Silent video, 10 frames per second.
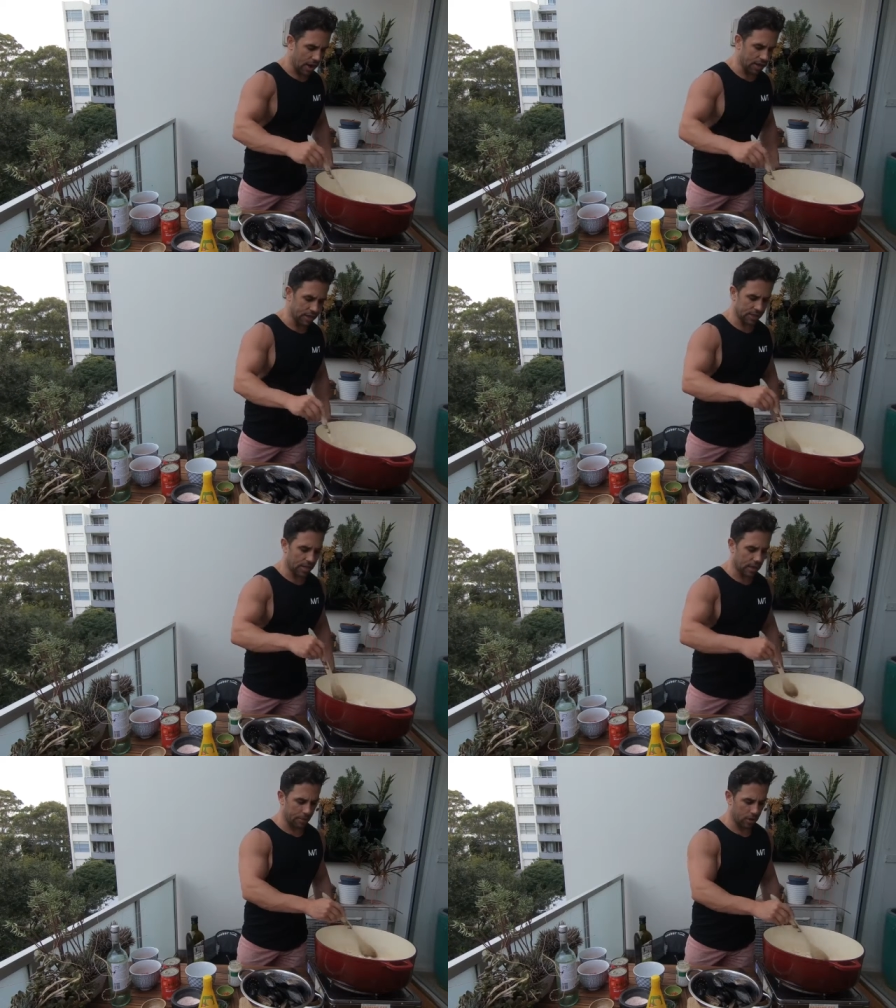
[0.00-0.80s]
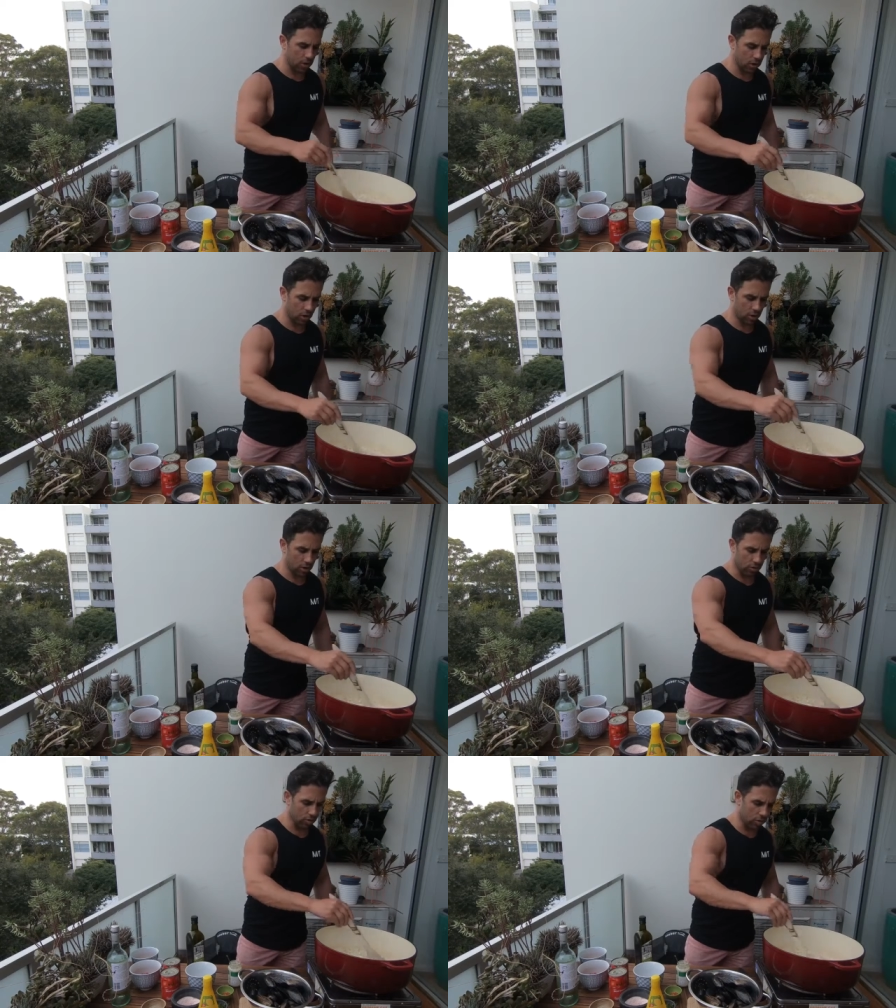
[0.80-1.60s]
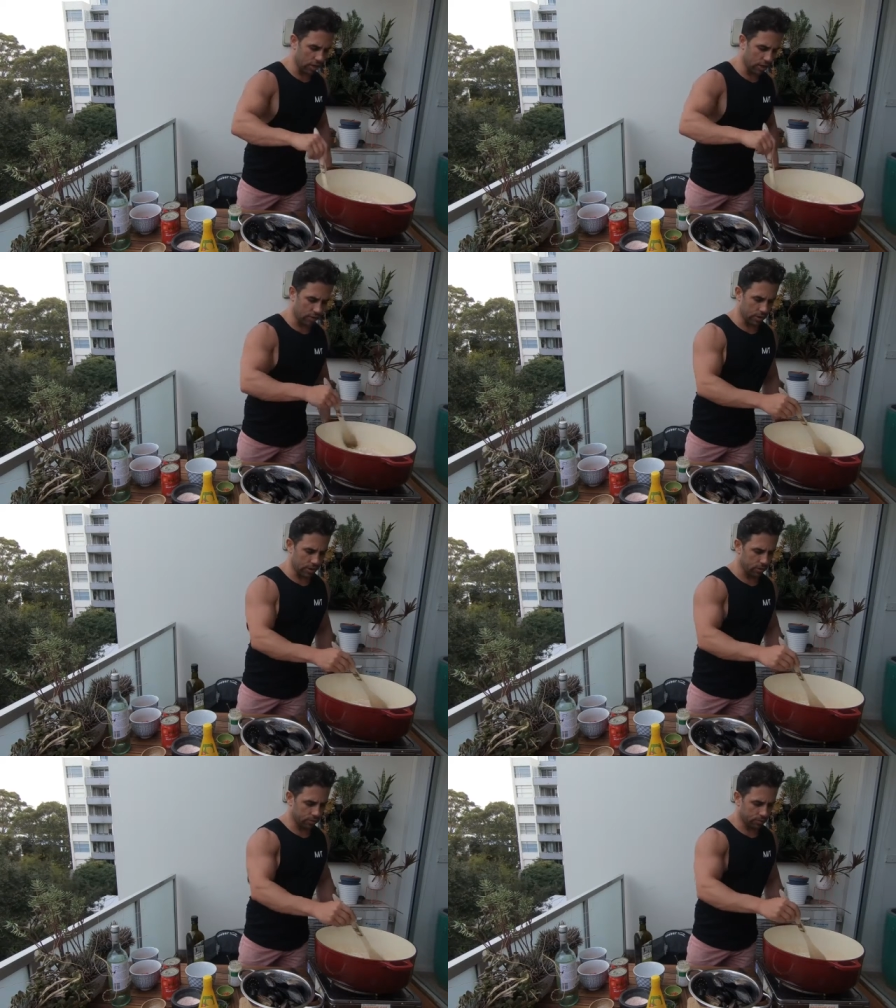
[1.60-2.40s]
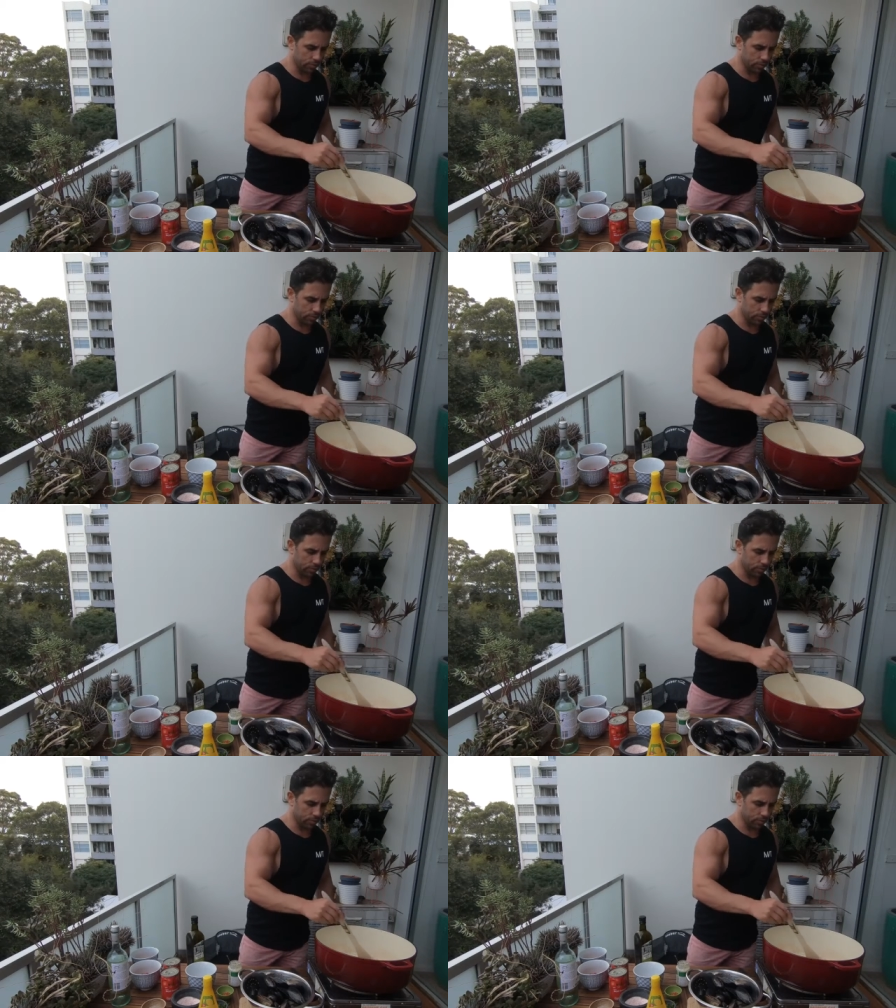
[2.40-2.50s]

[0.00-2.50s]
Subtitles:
onions are coming along really well,